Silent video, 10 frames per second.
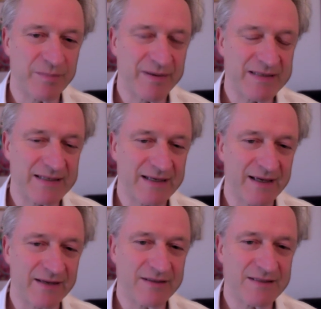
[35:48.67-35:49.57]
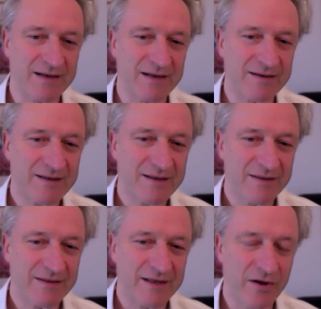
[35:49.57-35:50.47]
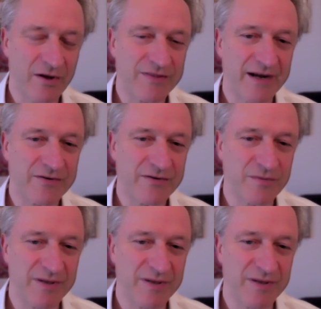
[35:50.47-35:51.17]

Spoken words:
basically. They're not there to be.